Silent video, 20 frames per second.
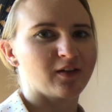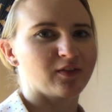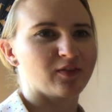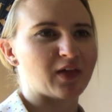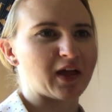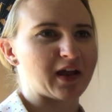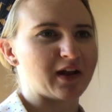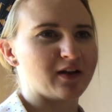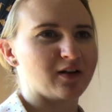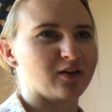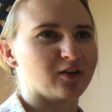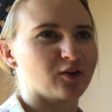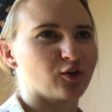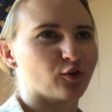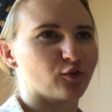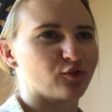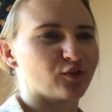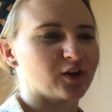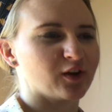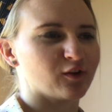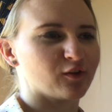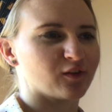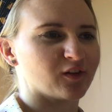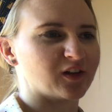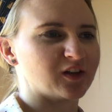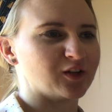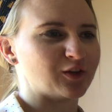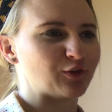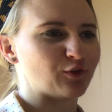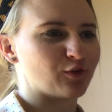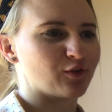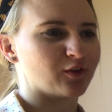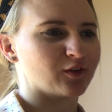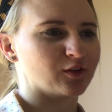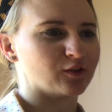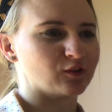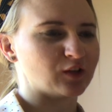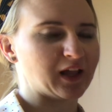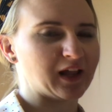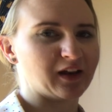then your fingers get used
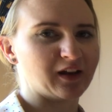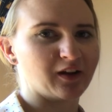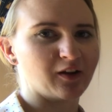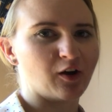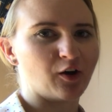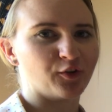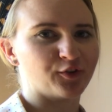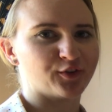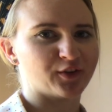to landing all